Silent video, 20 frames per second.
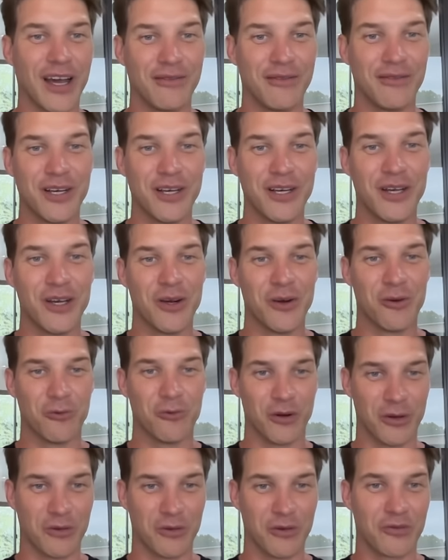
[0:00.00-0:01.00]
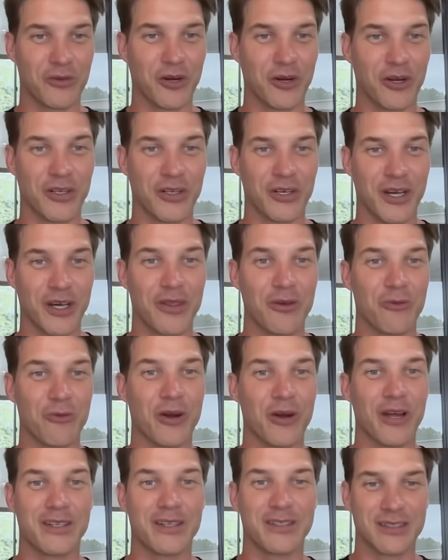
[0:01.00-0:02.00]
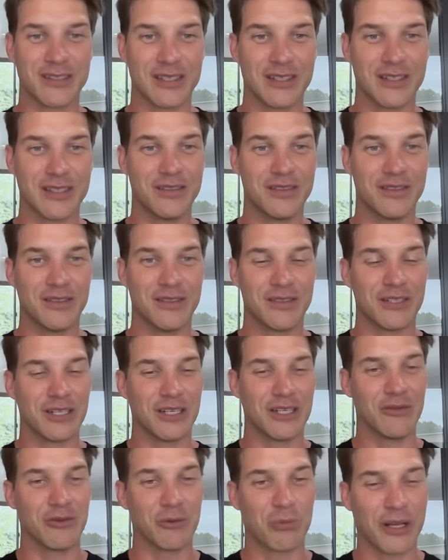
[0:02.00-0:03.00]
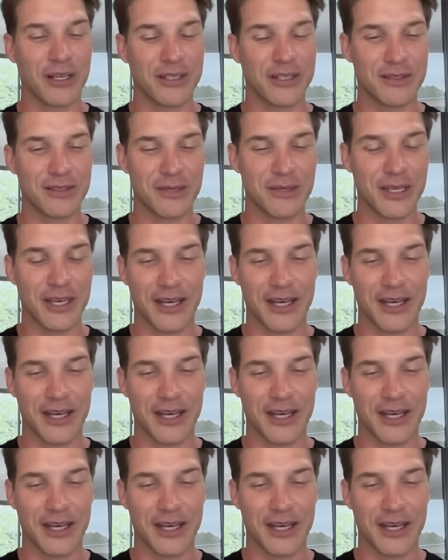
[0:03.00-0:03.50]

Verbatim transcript: when we've got other races in in replace of me, um,